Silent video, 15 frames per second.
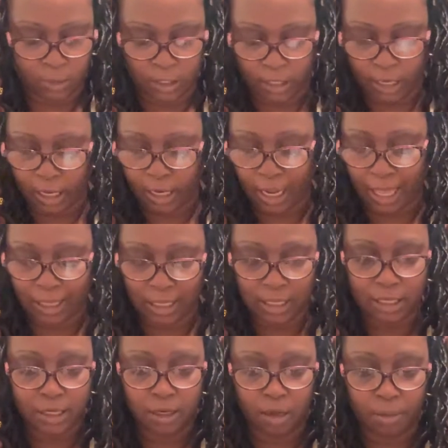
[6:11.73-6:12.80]
and I
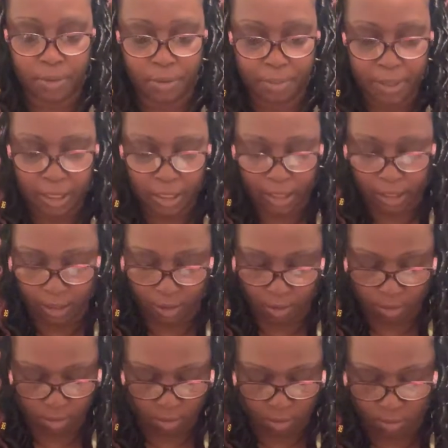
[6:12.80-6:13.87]
clean up the pen.
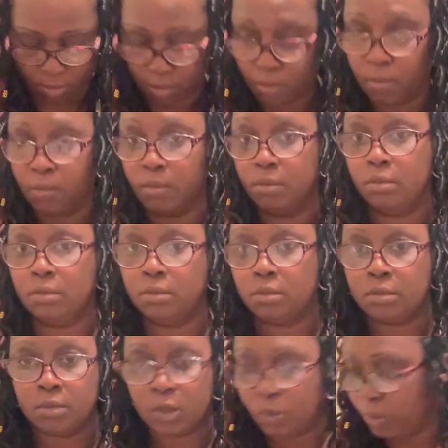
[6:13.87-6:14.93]

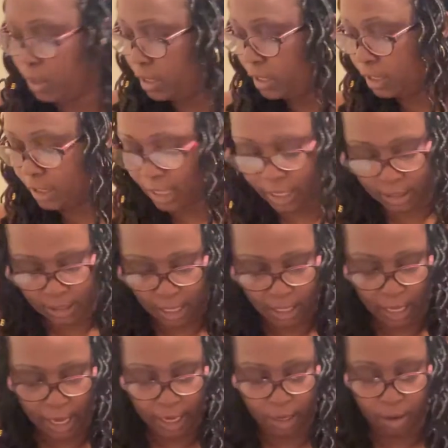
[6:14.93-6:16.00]
One of the things I
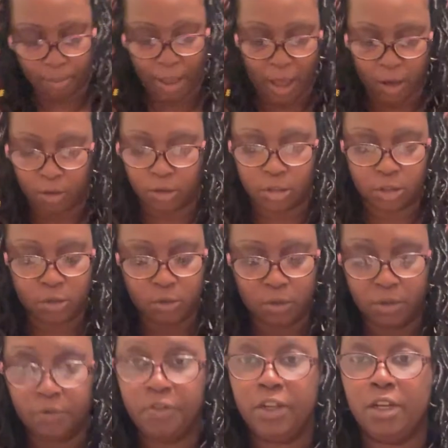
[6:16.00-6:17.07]
like about
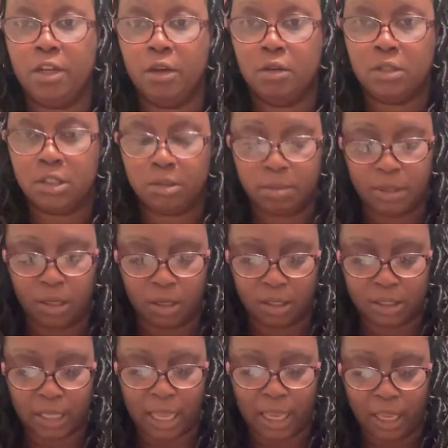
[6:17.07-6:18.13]
shooting videos is
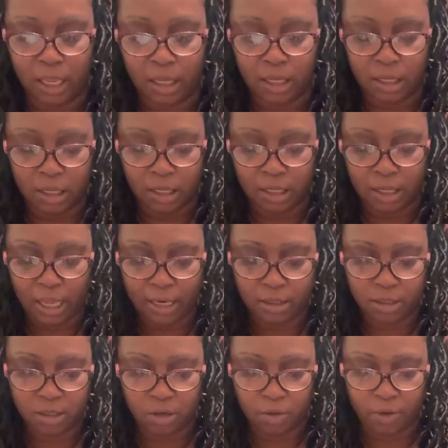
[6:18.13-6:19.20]
because I like to
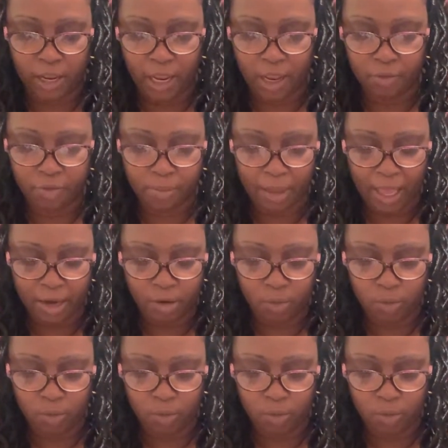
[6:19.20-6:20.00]
show everybody